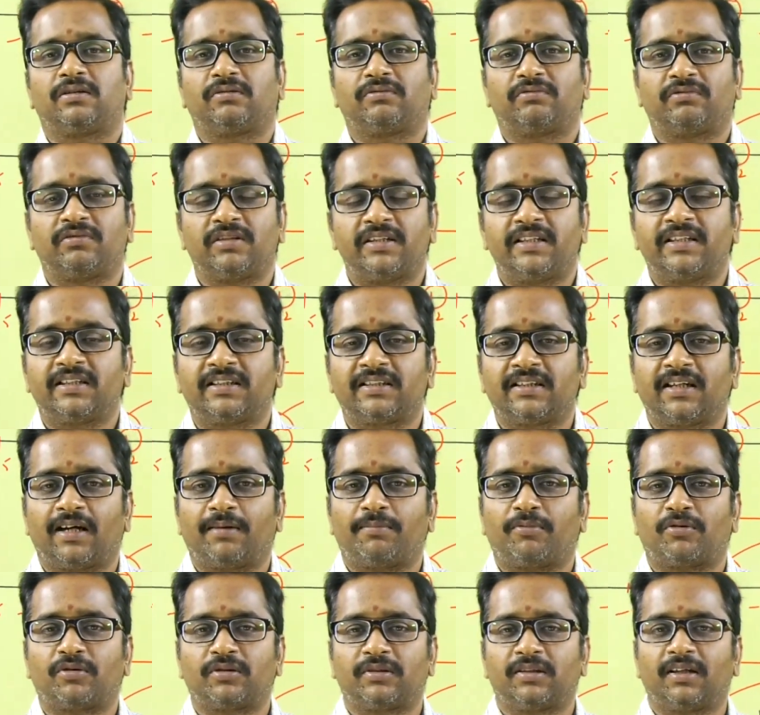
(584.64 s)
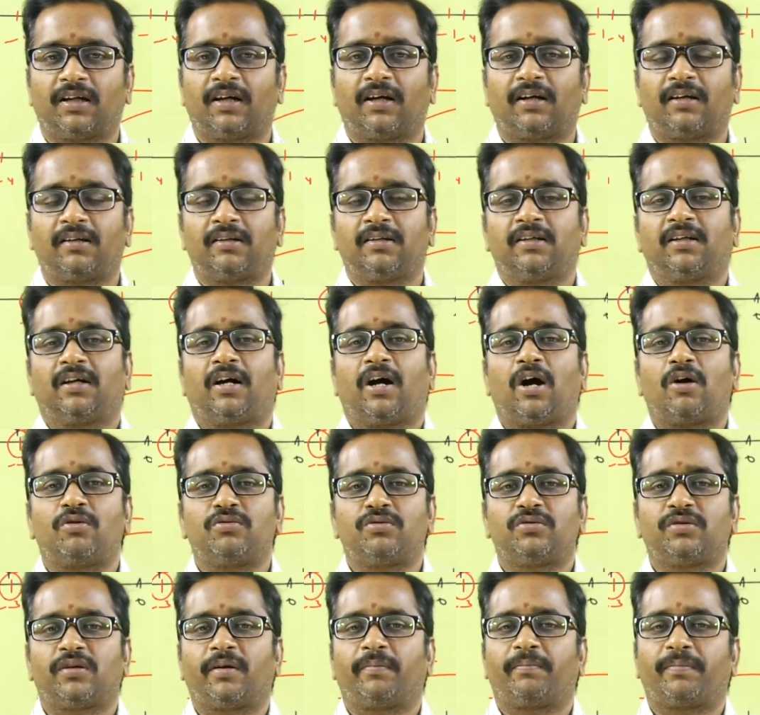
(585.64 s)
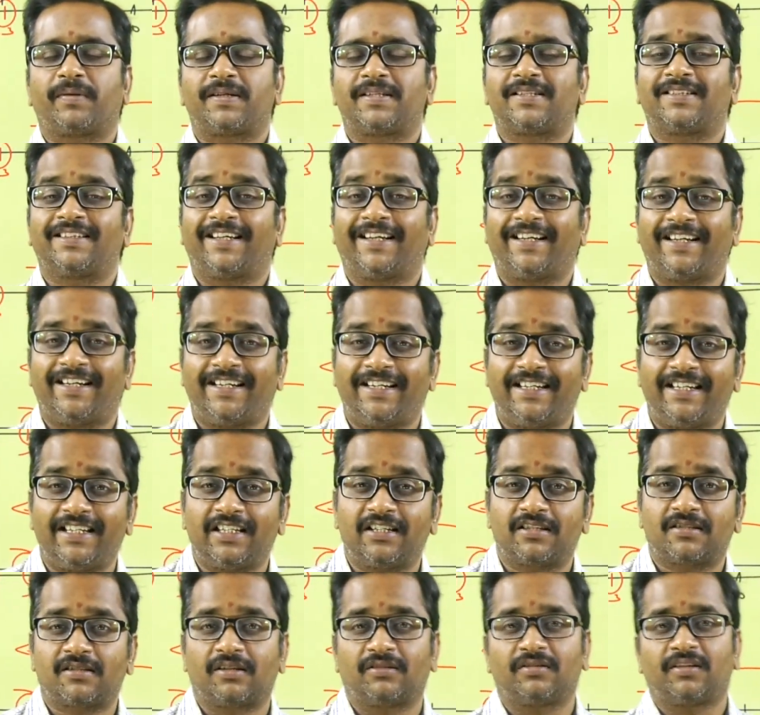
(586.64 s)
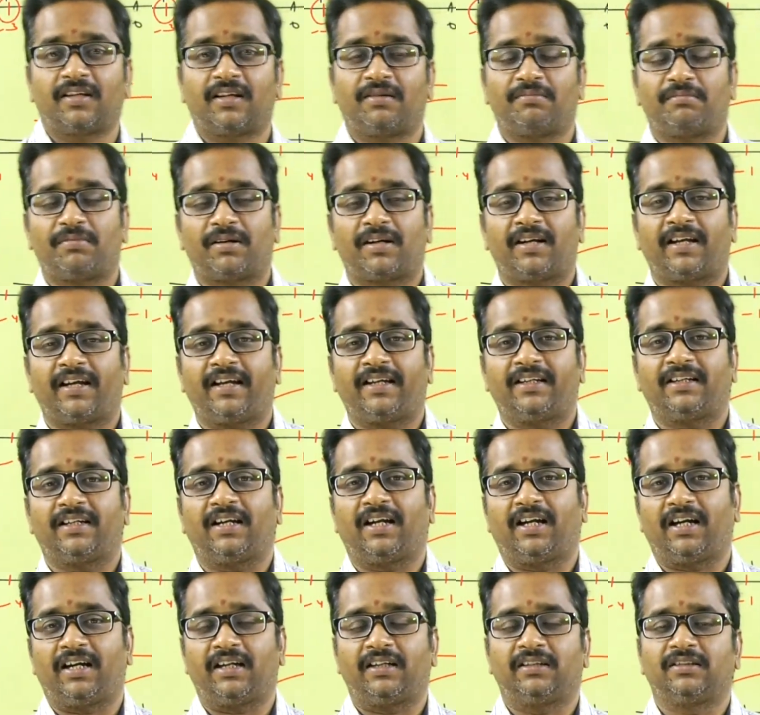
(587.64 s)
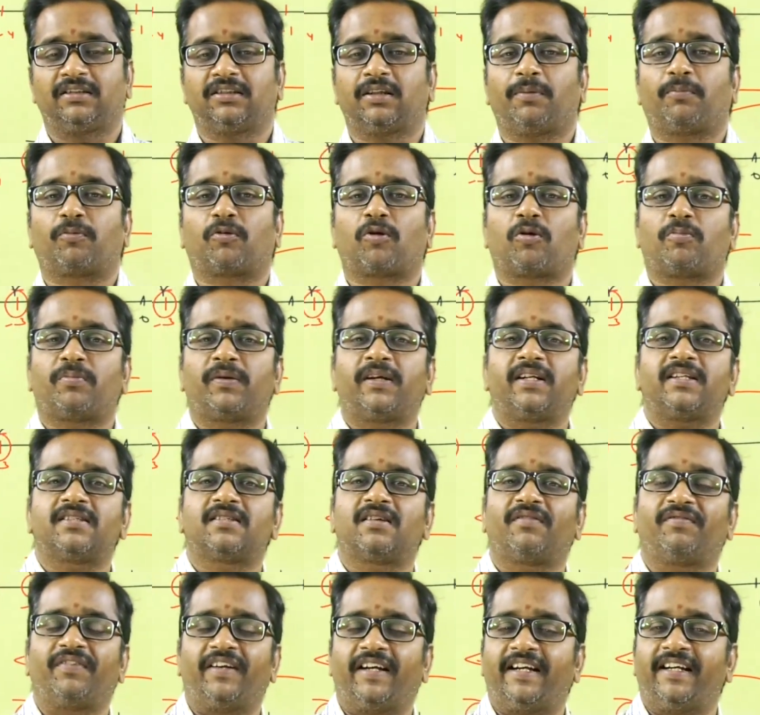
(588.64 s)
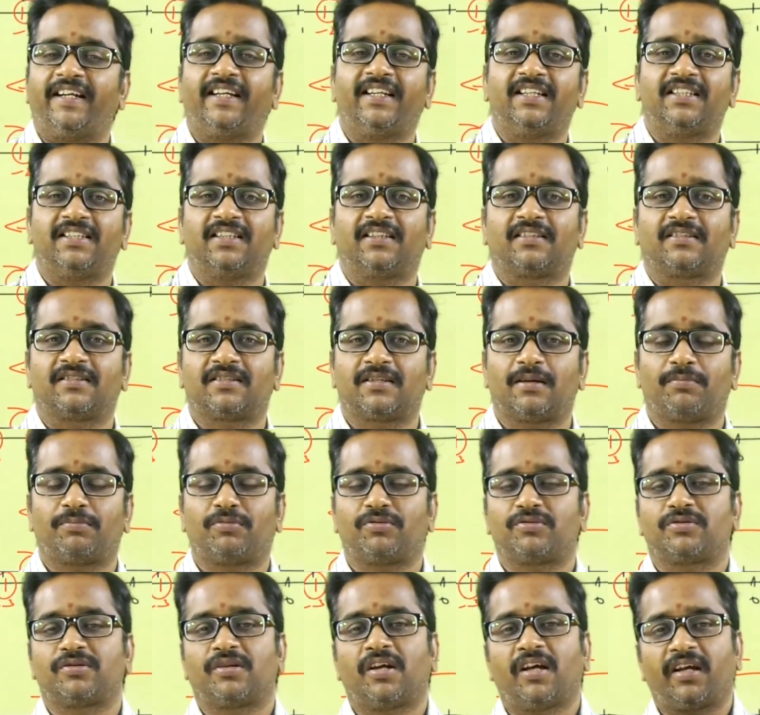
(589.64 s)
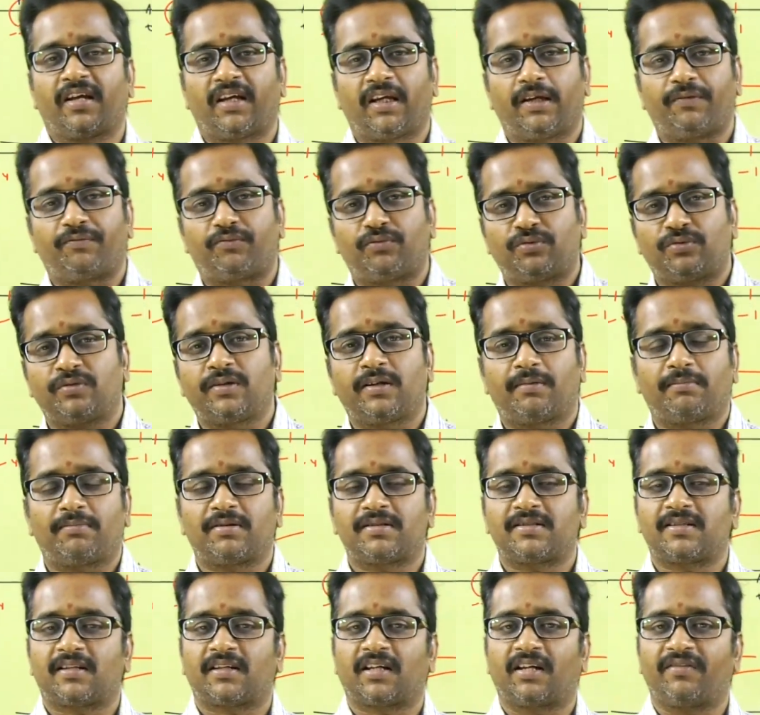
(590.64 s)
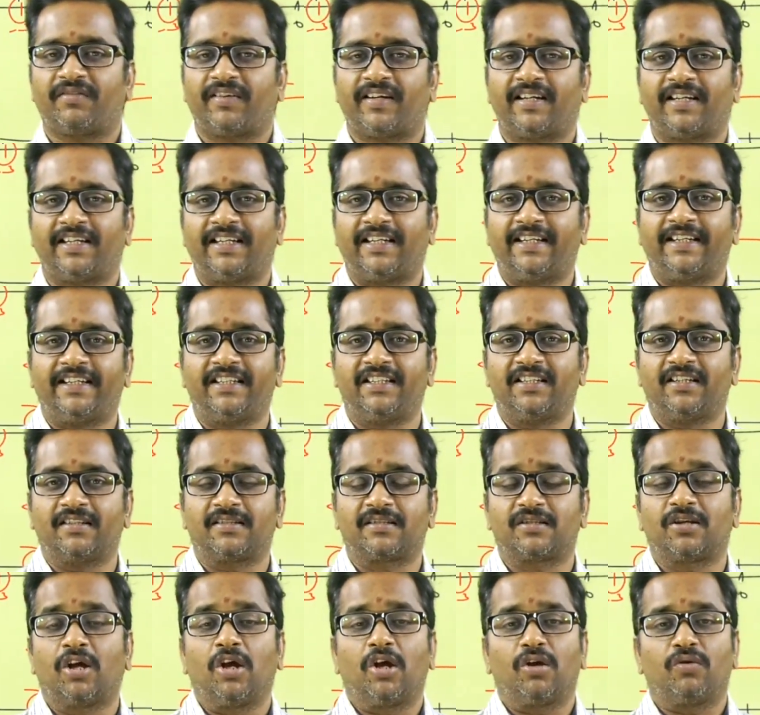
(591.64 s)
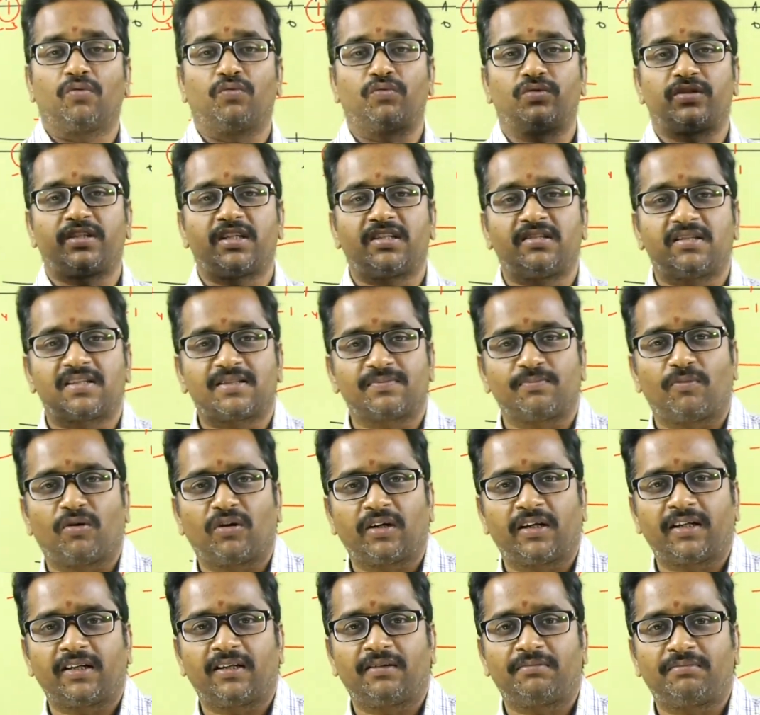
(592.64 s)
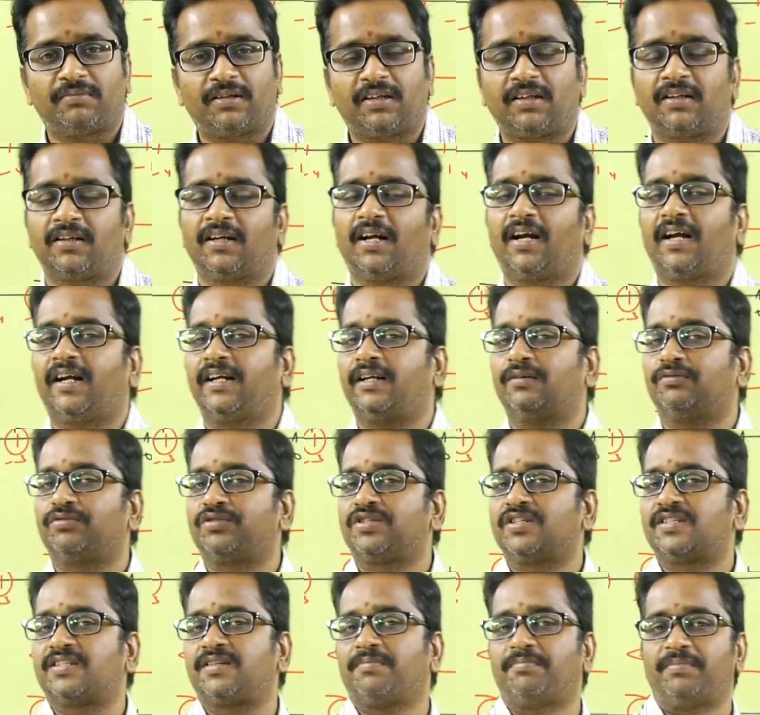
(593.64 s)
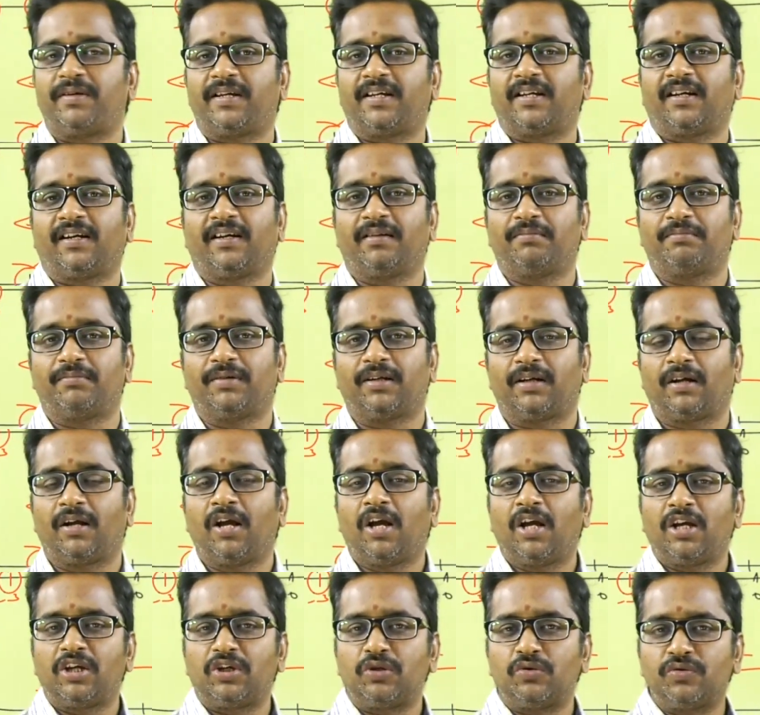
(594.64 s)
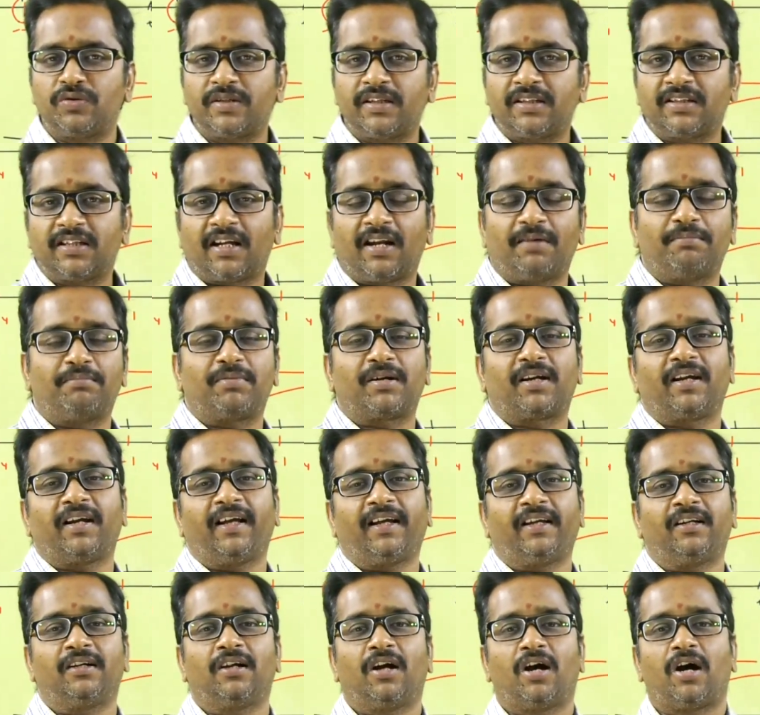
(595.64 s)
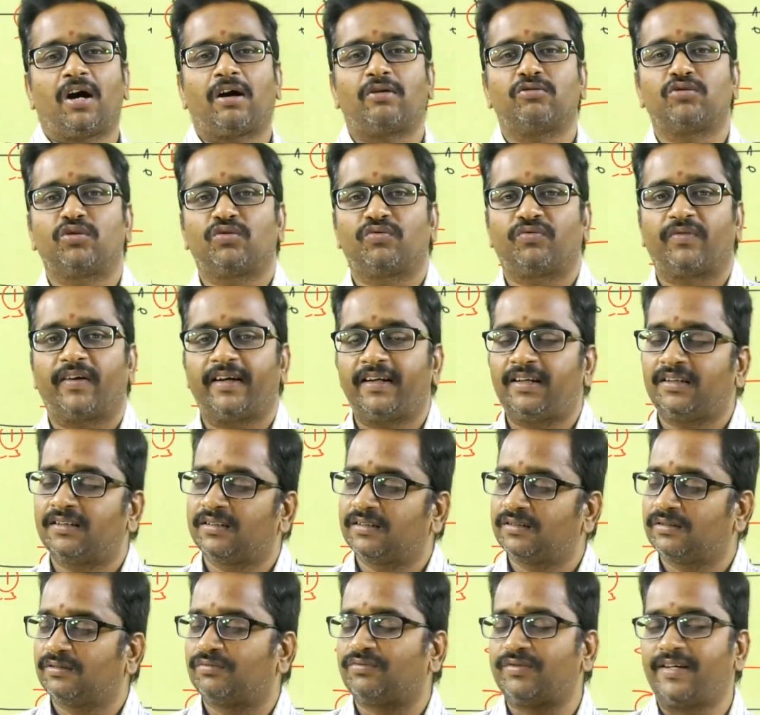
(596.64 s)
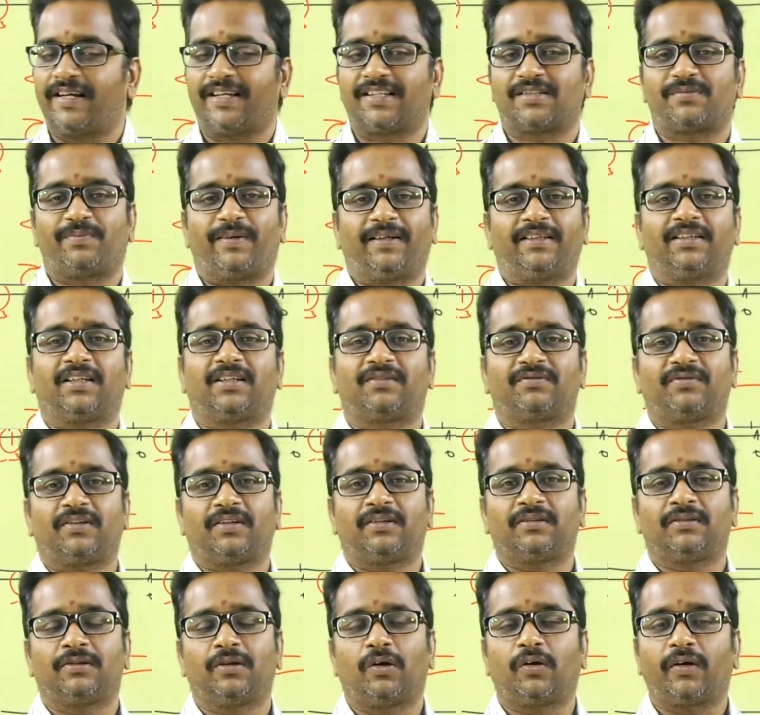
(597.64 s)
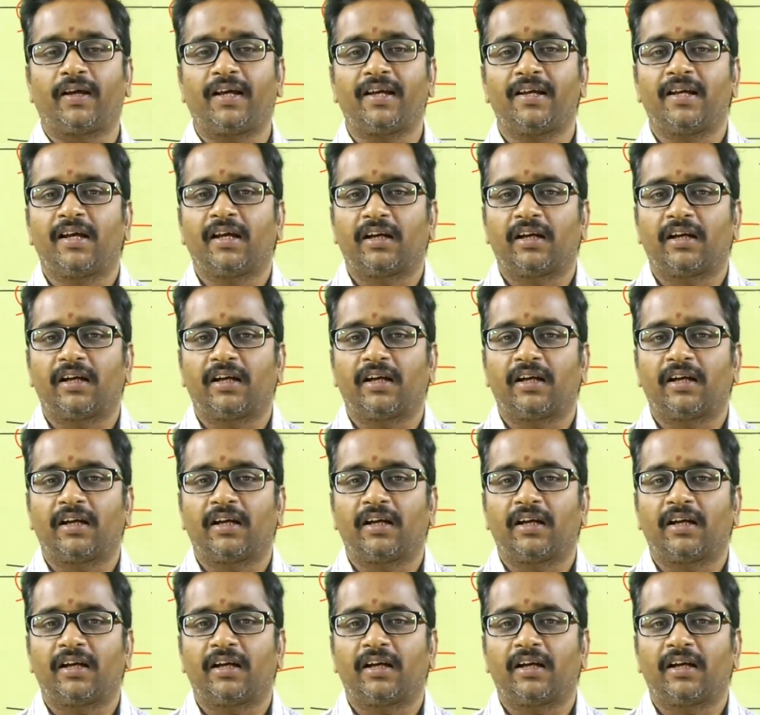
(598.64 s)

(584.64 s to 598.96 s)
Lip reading: we learn about the how to represent the integers on the number line and the properties of an integer. Suppose if two numbers are given in integers, which is the smaller number and which is the bigger number, using the number line, how to find, we explained that one. Okay.